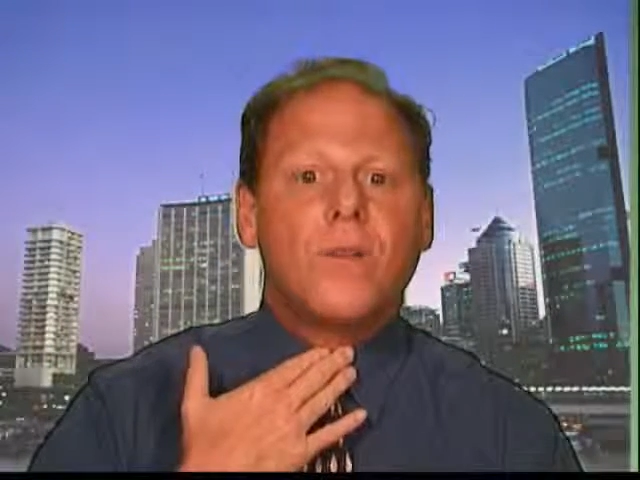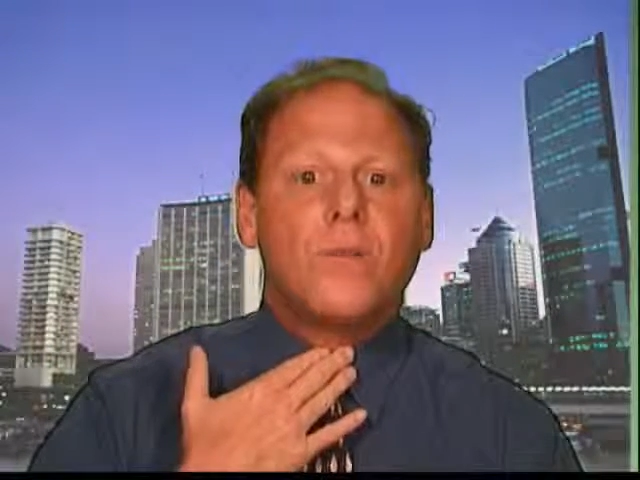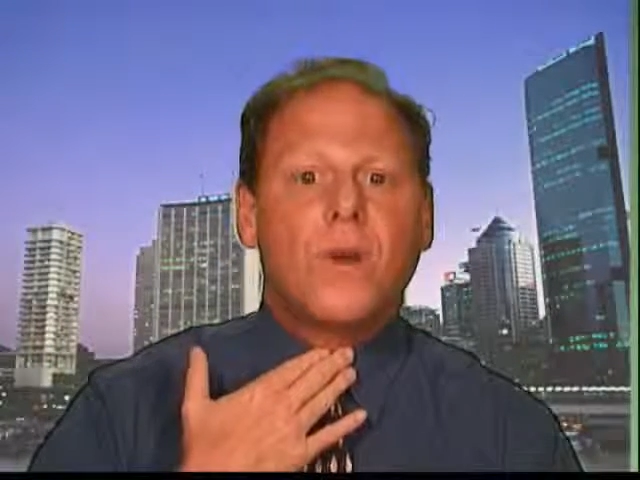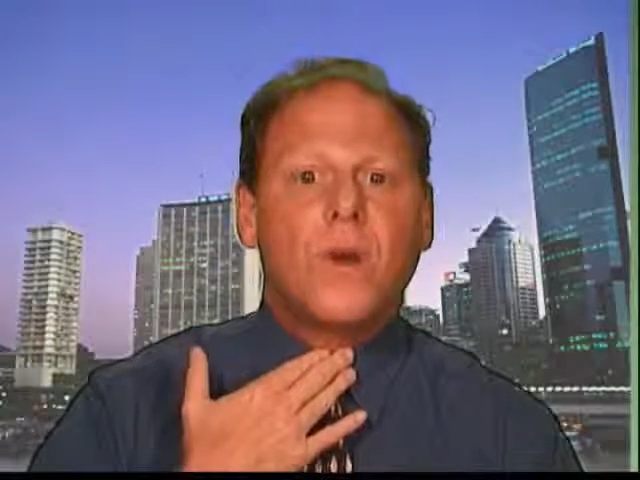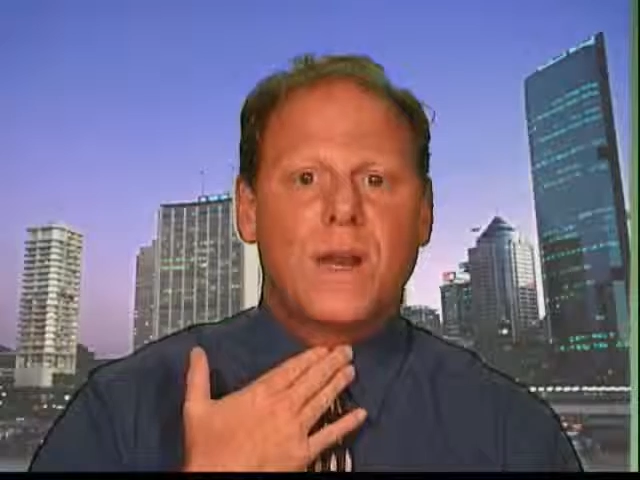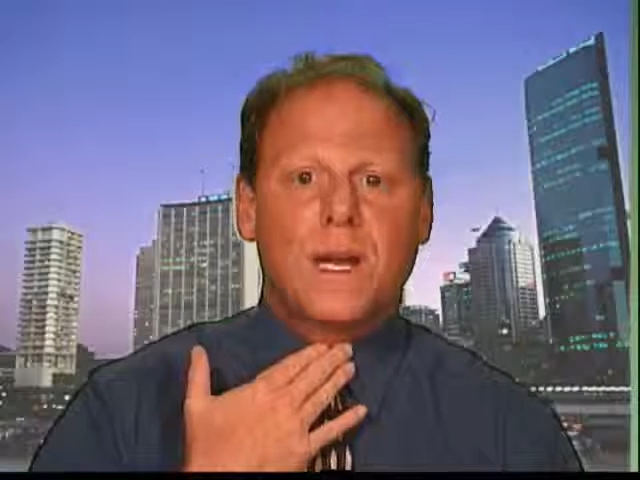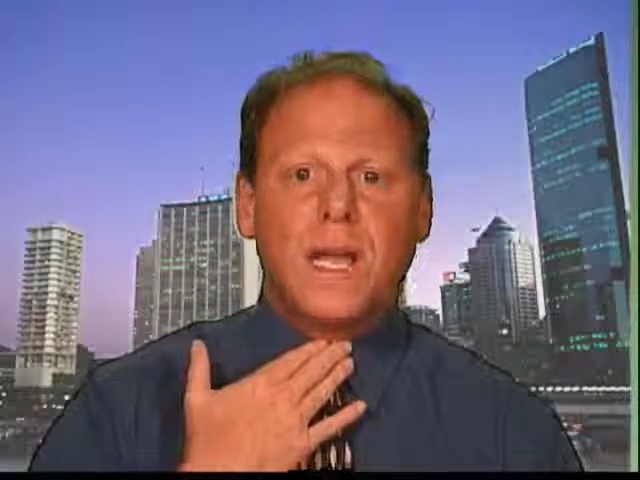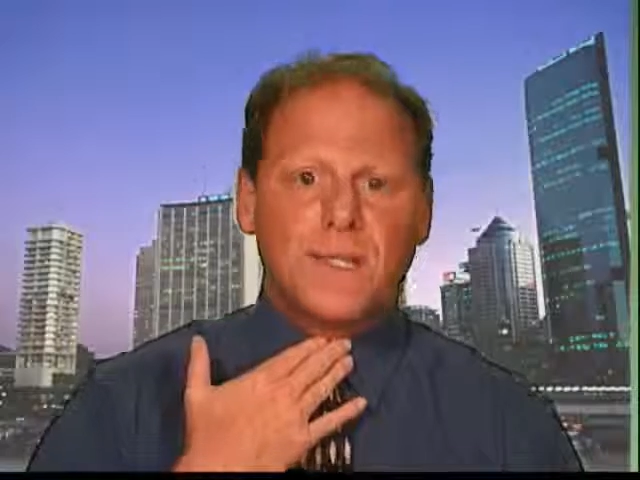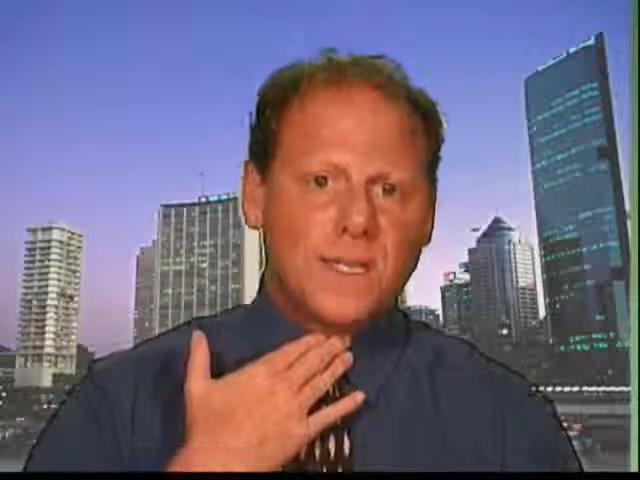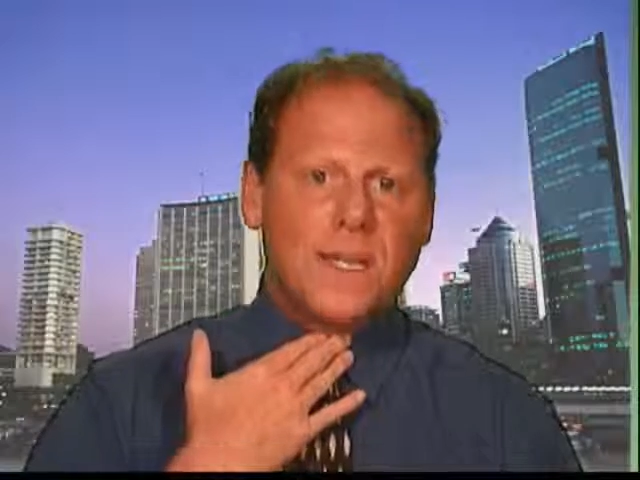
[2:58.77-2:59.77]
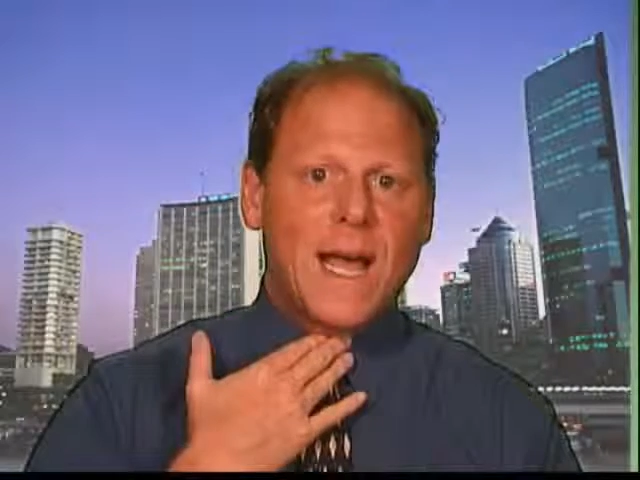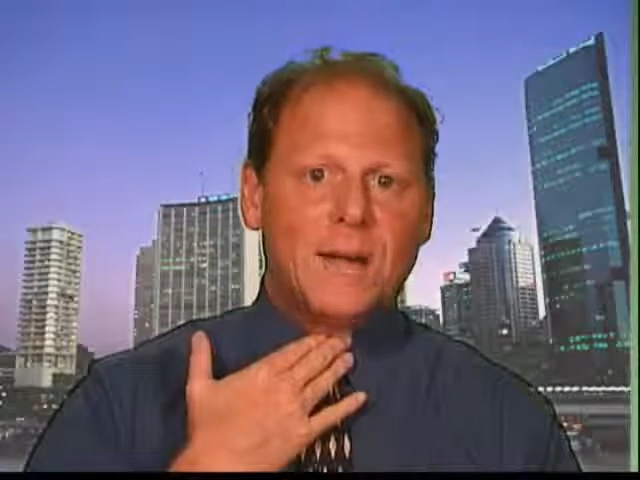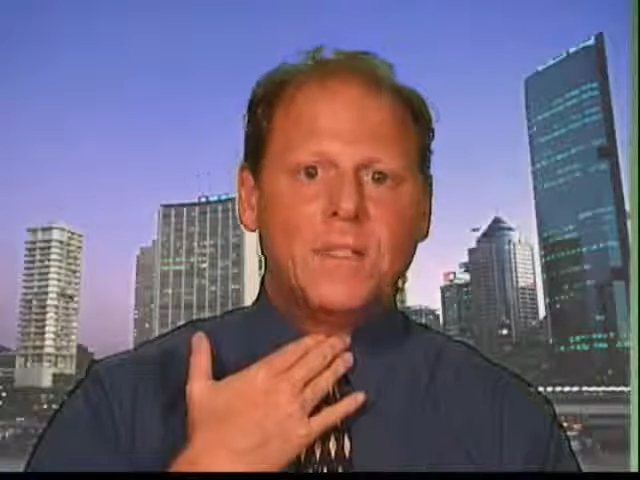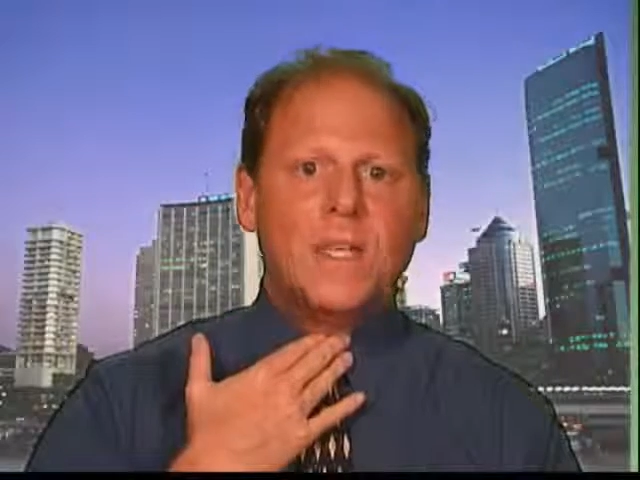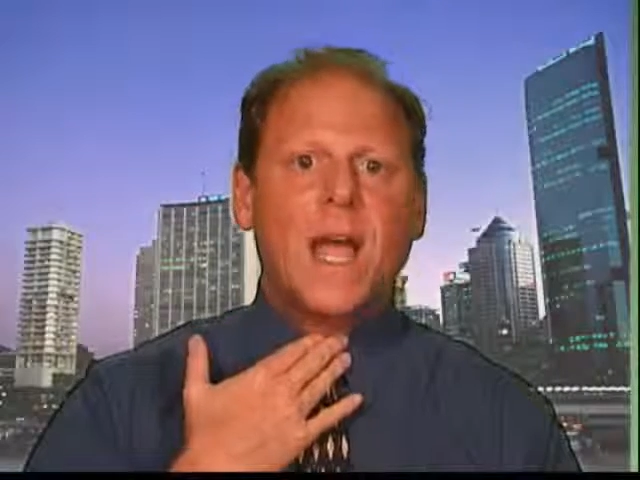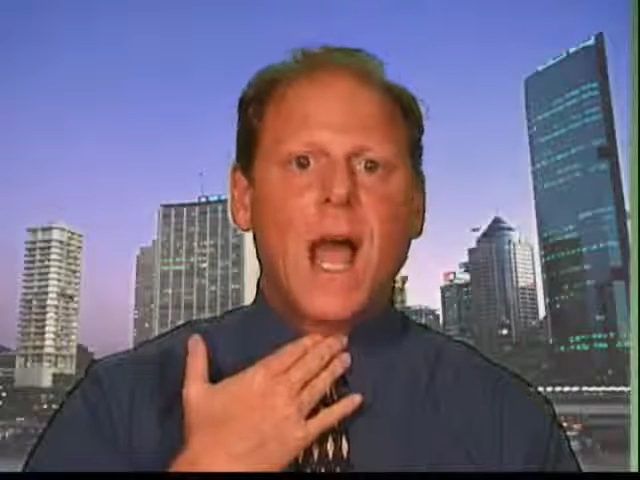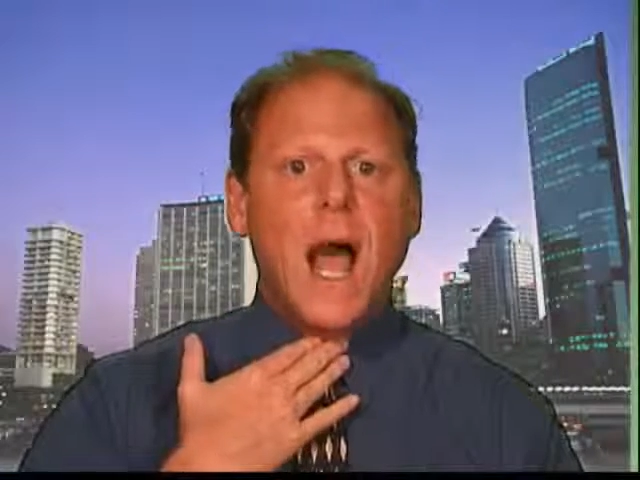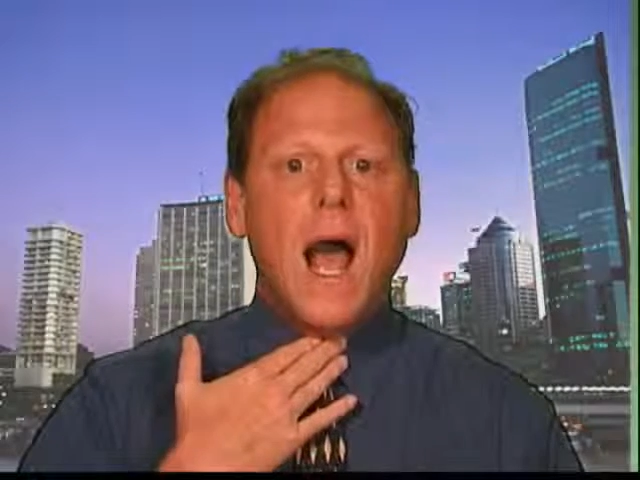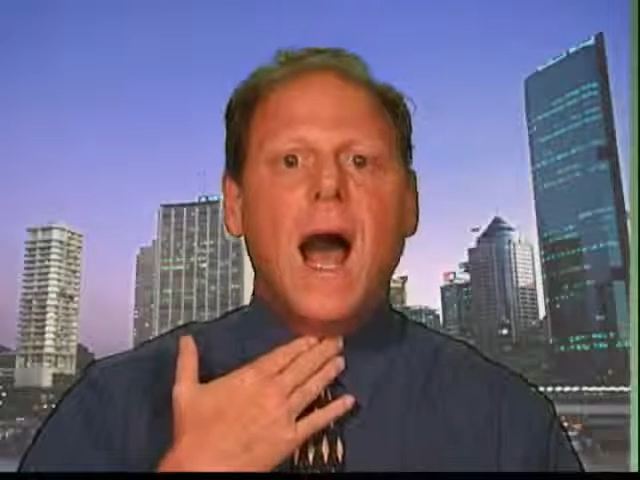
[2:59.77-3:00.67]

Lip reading: your throat and nice and loud say,